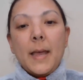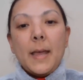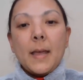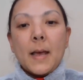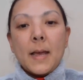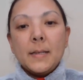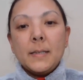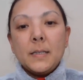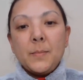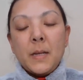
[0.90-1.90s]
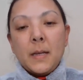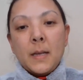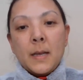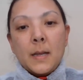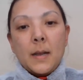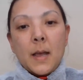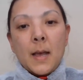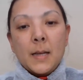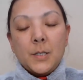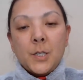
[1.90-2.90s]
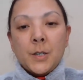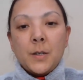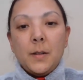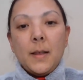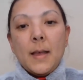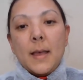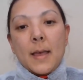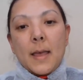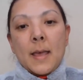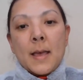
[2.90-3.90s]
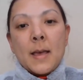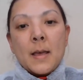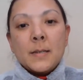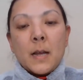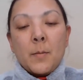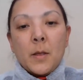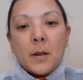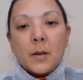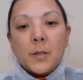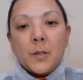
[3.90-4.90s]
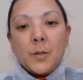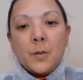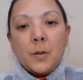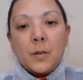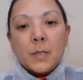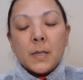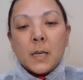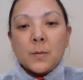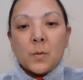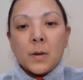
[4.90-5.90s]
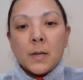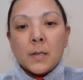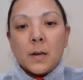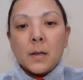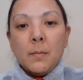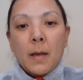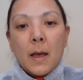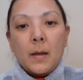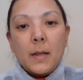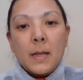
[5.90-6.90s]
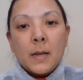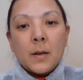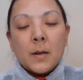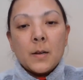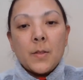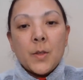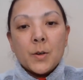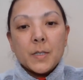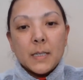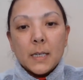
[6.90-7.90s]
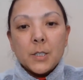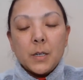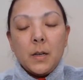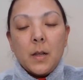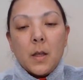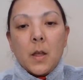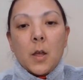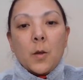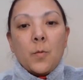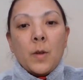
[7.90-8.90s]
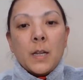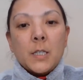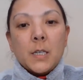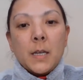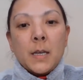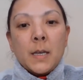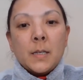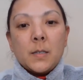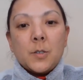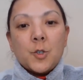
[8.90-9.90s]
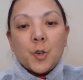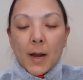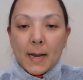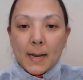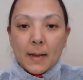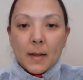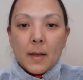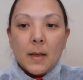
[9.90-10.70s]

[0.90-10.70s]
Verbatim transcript: Hey guys, it's me again, uh, Jill, and I'm here to discuss what we're going to talk about in our third session, which is trading.